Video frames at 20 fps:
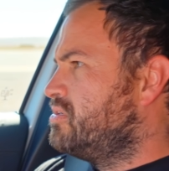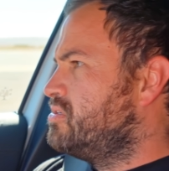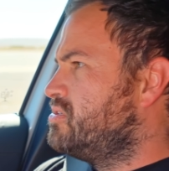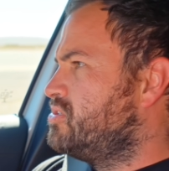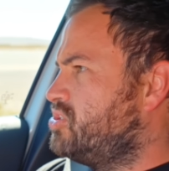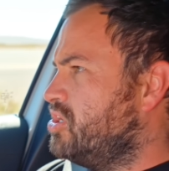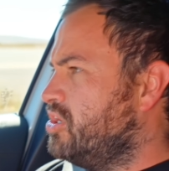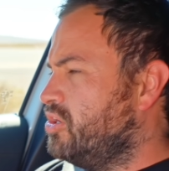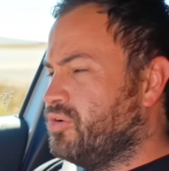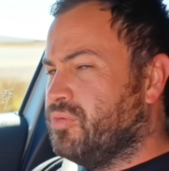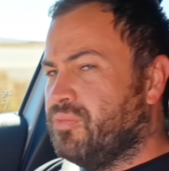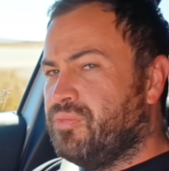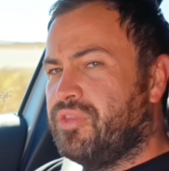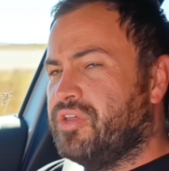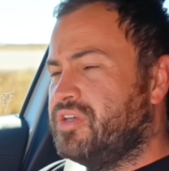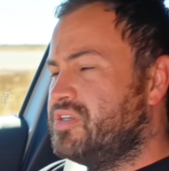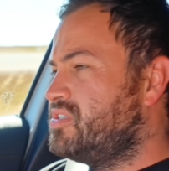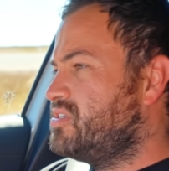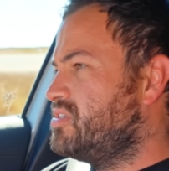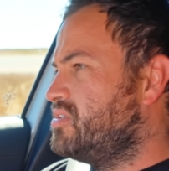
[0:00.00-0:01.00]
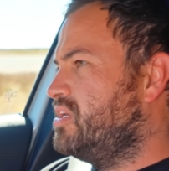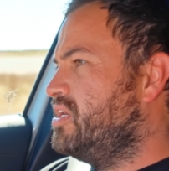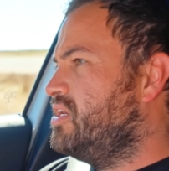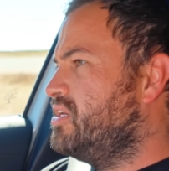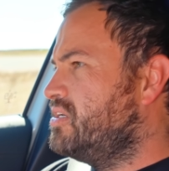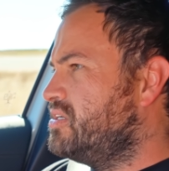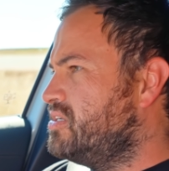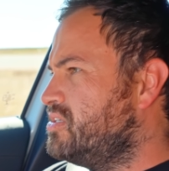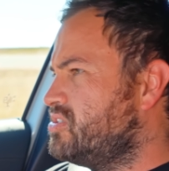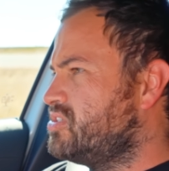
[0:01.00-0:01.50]
So this
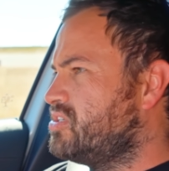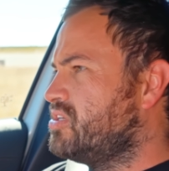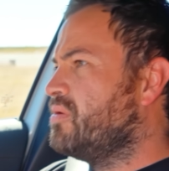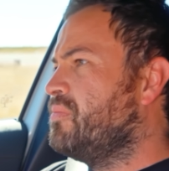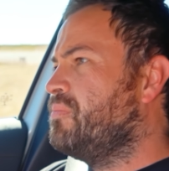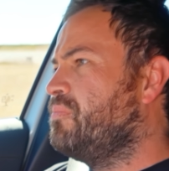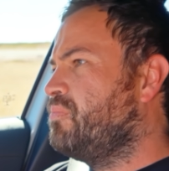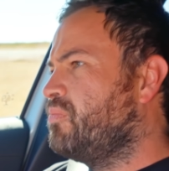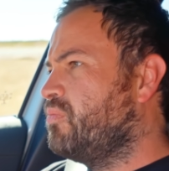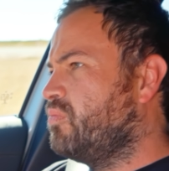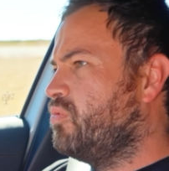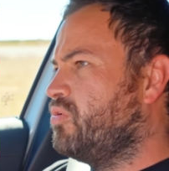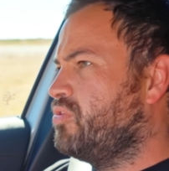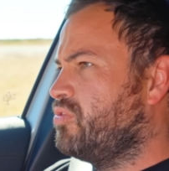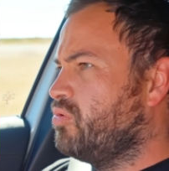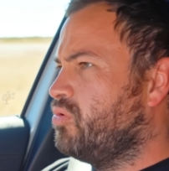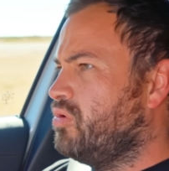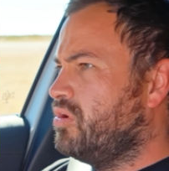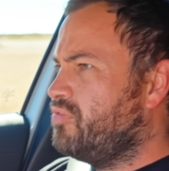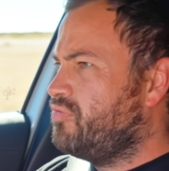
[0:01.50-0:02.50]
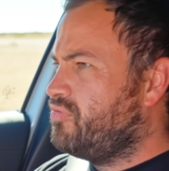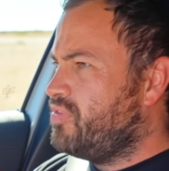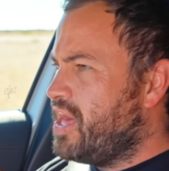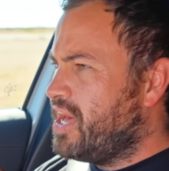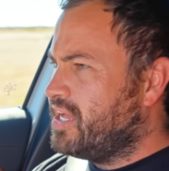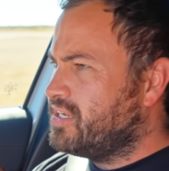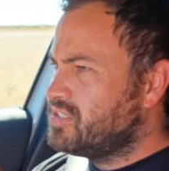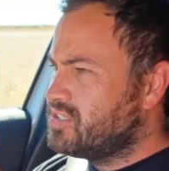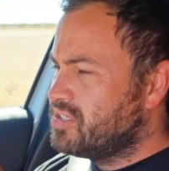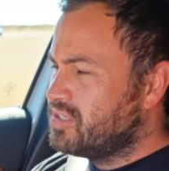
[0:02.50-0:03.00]
is, with all of
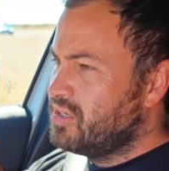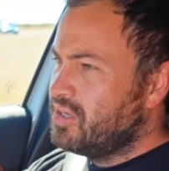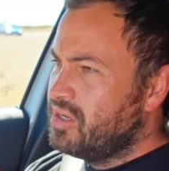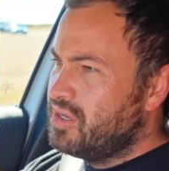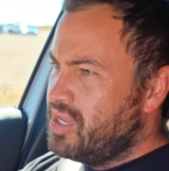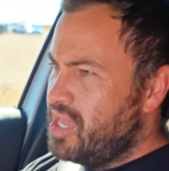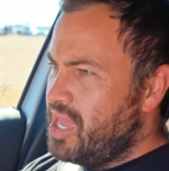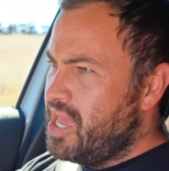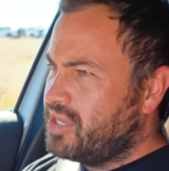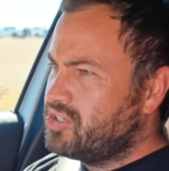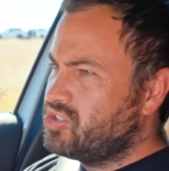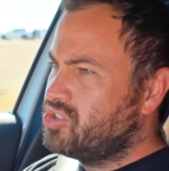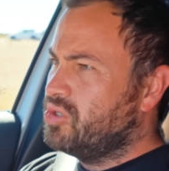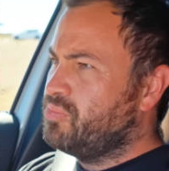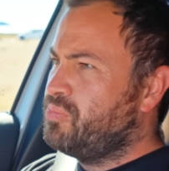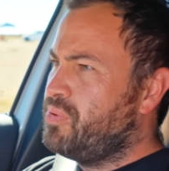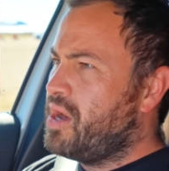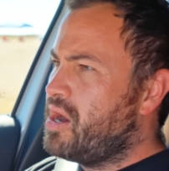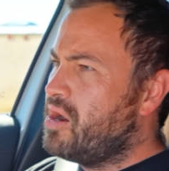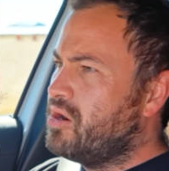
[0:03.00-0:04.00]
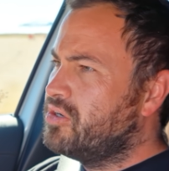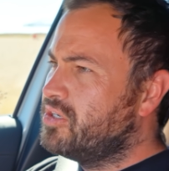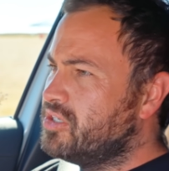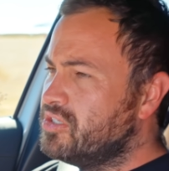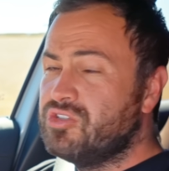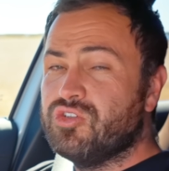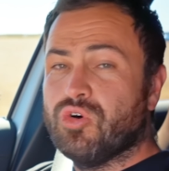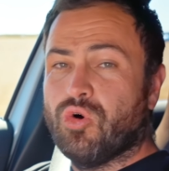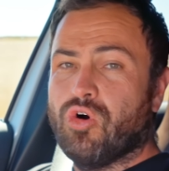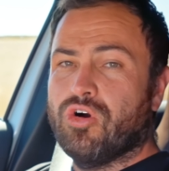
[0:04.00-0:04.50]
that extra power
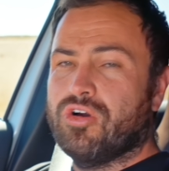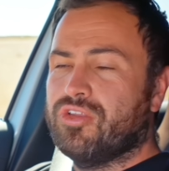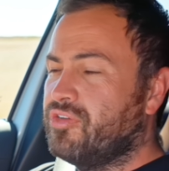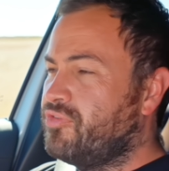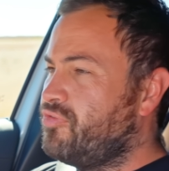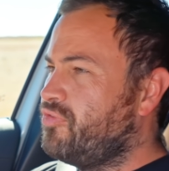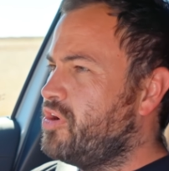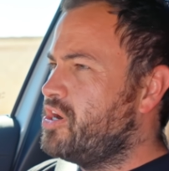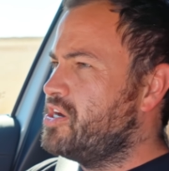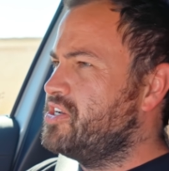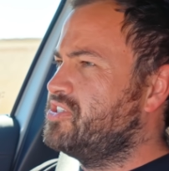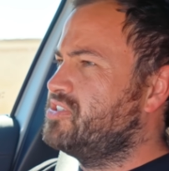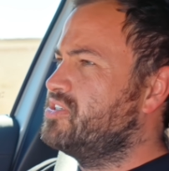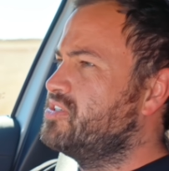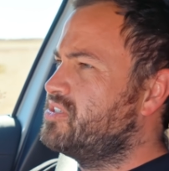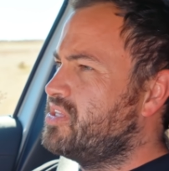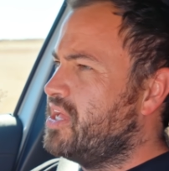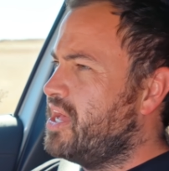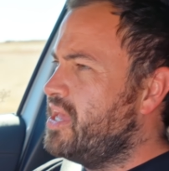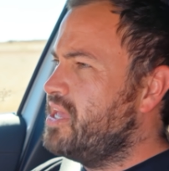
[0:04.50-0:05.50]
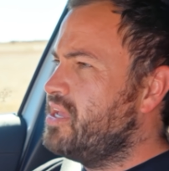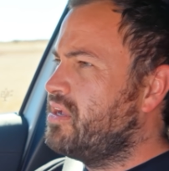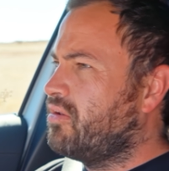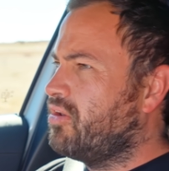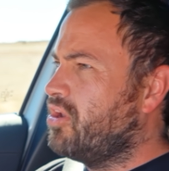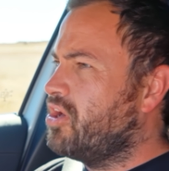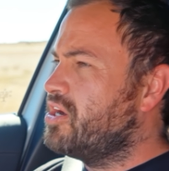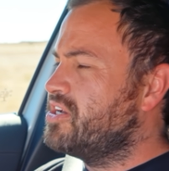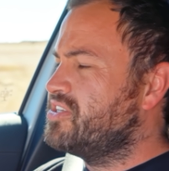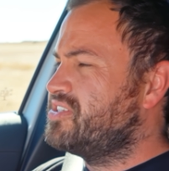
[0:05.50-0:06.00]
and torque, the fastest
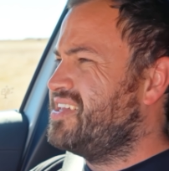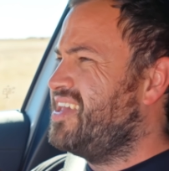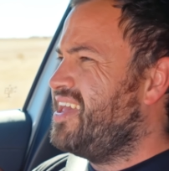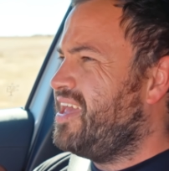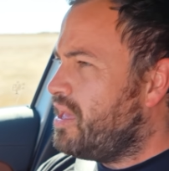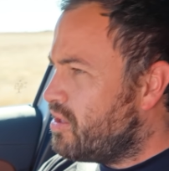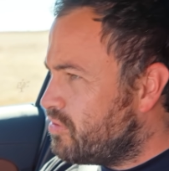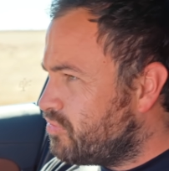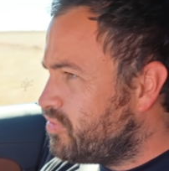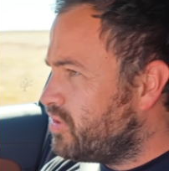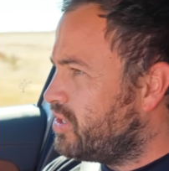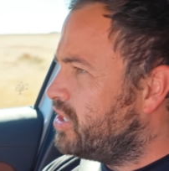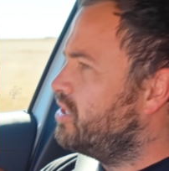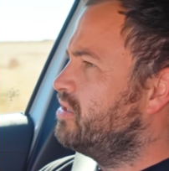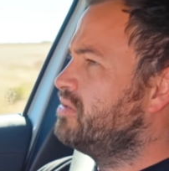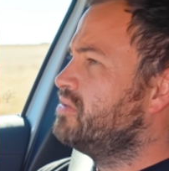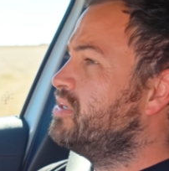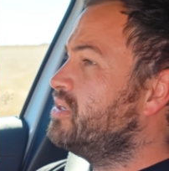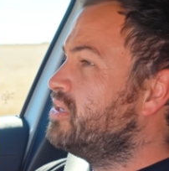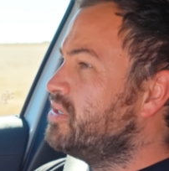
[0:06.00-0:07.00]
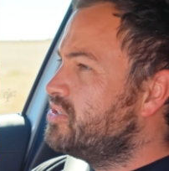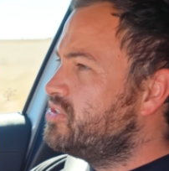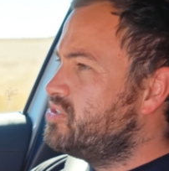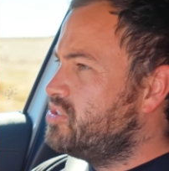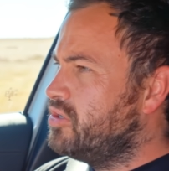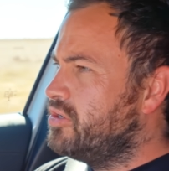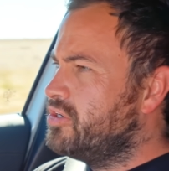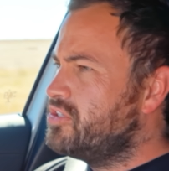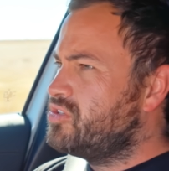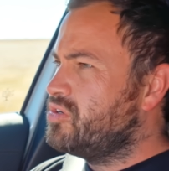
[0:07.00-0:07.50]
A-Class ever.
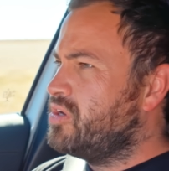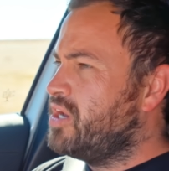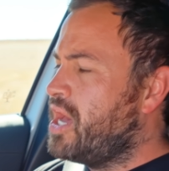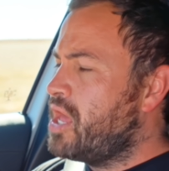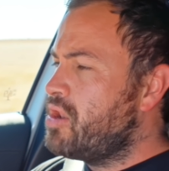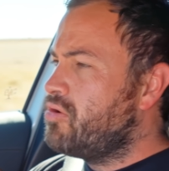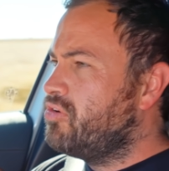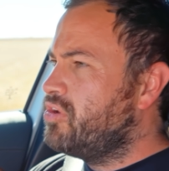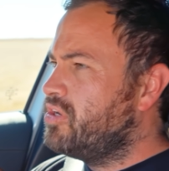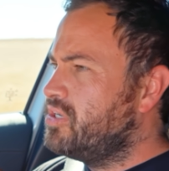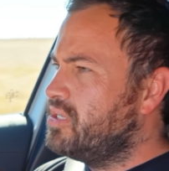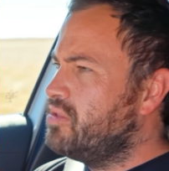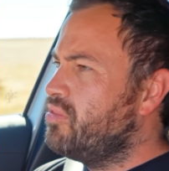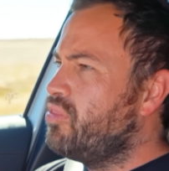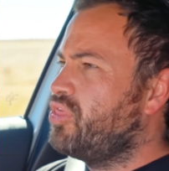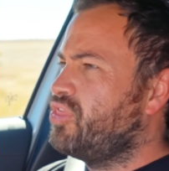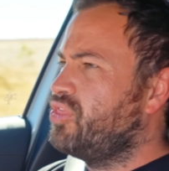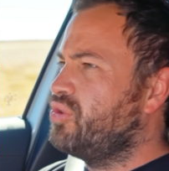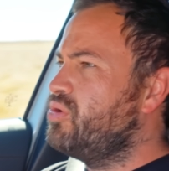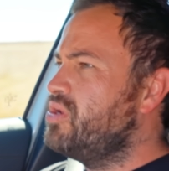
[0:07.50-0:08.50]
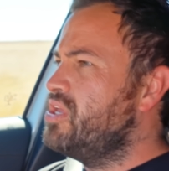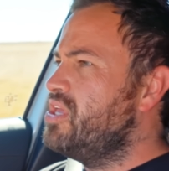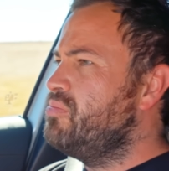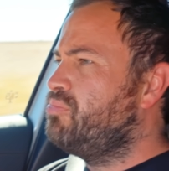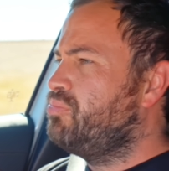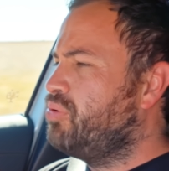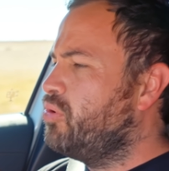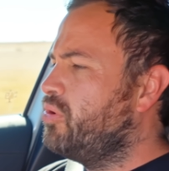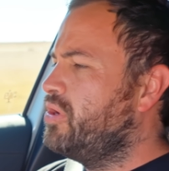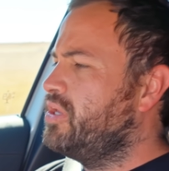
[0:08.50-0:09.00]
0 to 100 in
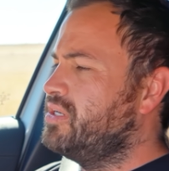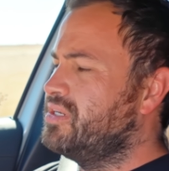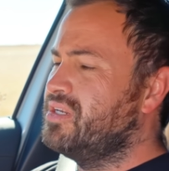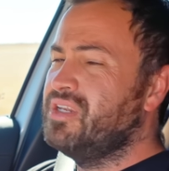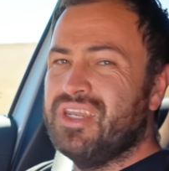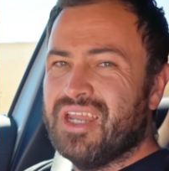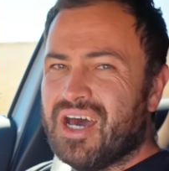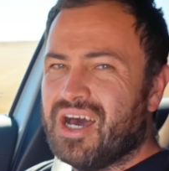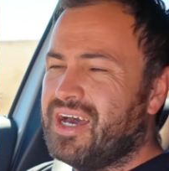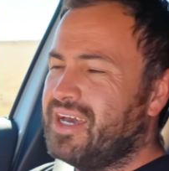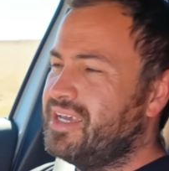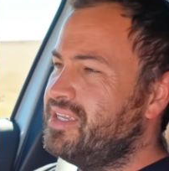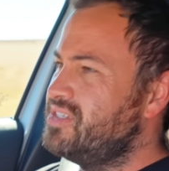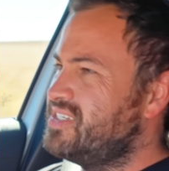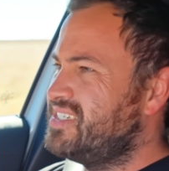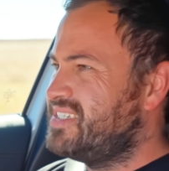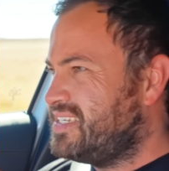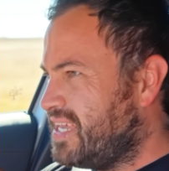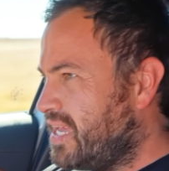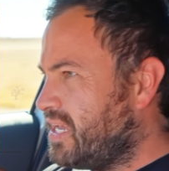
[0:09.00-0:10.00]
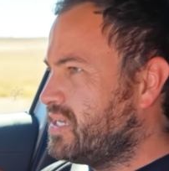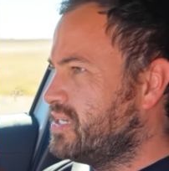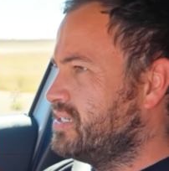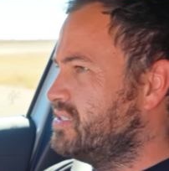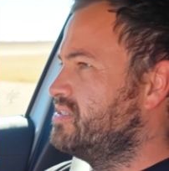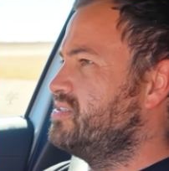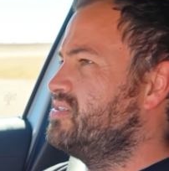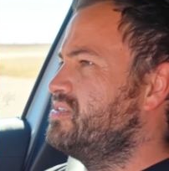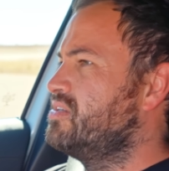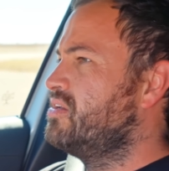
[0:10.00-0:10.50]
3.9
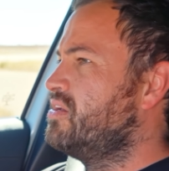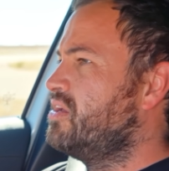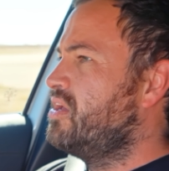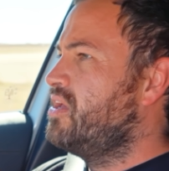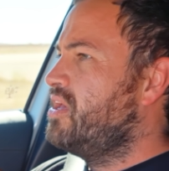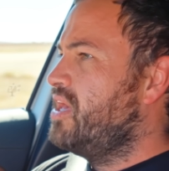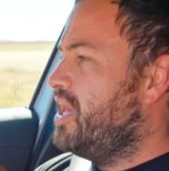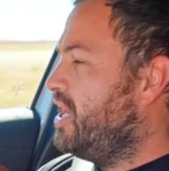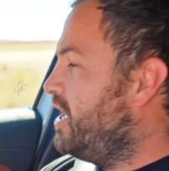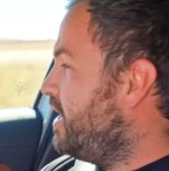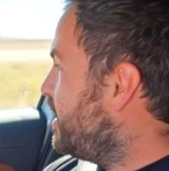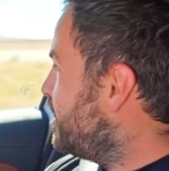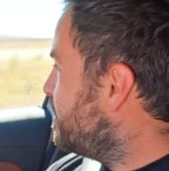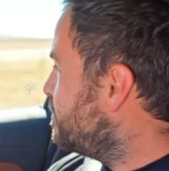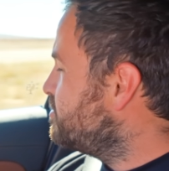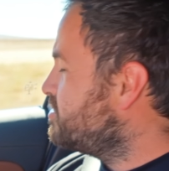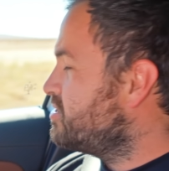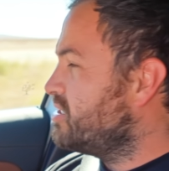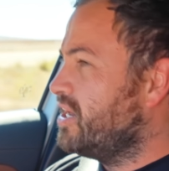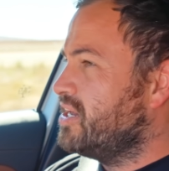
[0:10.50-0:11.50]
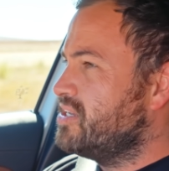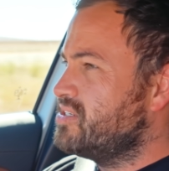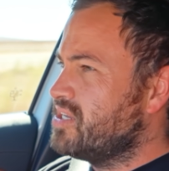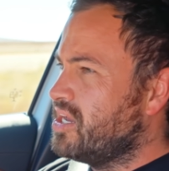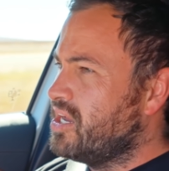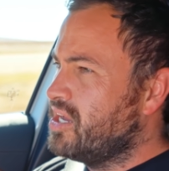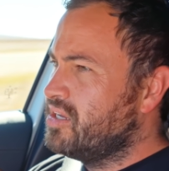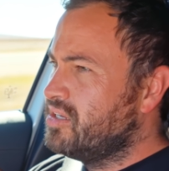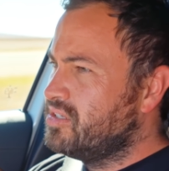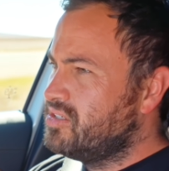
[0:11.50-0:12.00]
seconds. And as
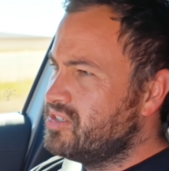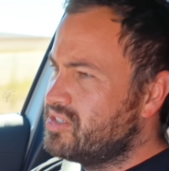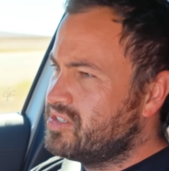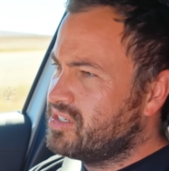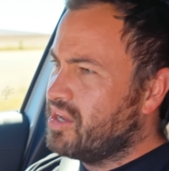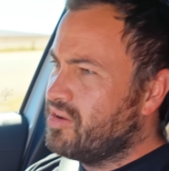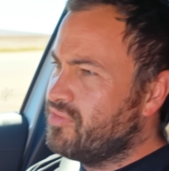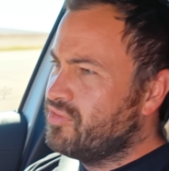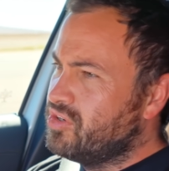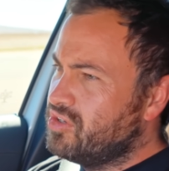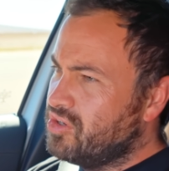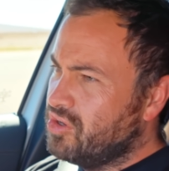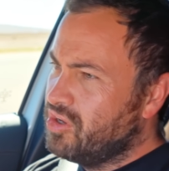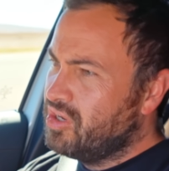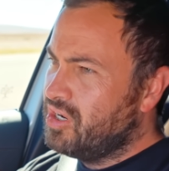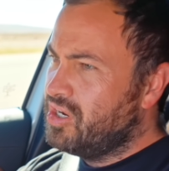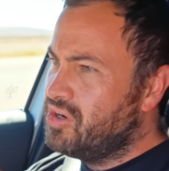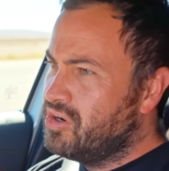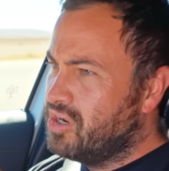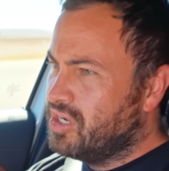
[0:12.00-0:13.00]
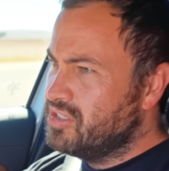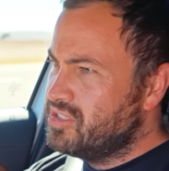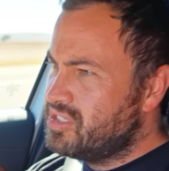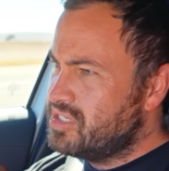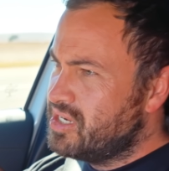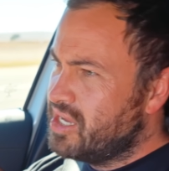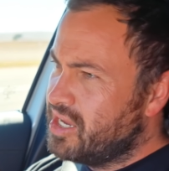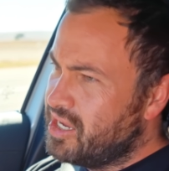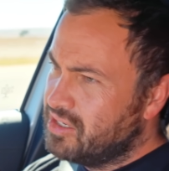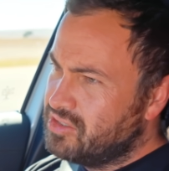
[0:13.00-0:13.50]
I discovered earlier on
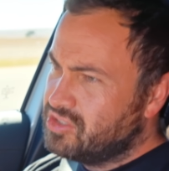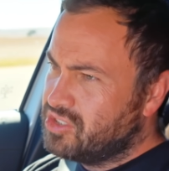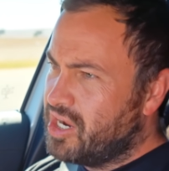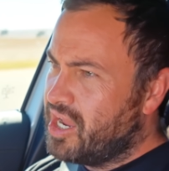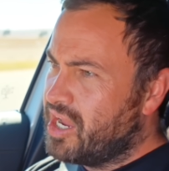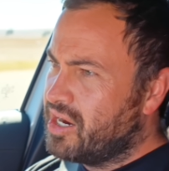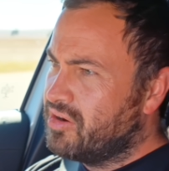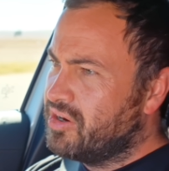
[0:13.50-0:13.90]
today, drag